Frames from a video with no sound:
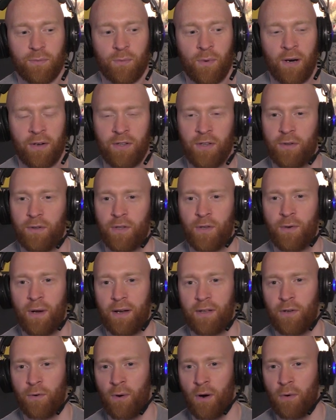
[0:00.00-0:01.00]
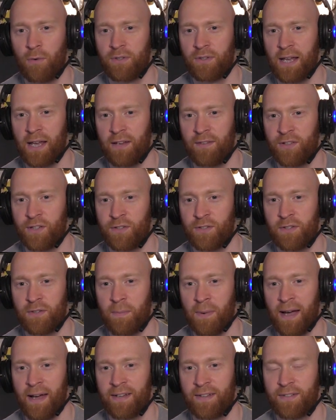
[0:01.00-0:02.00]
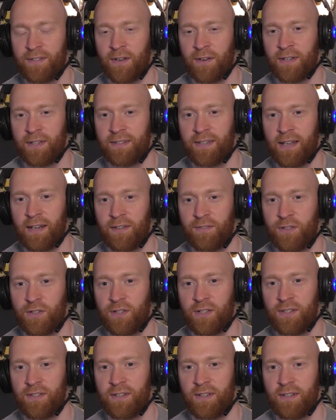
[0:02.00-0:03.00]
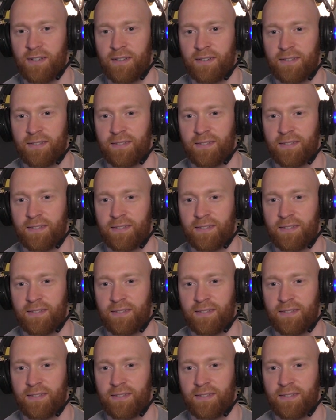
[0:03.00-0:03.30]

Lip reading: well, your old television's a Panasonic television, isn't it?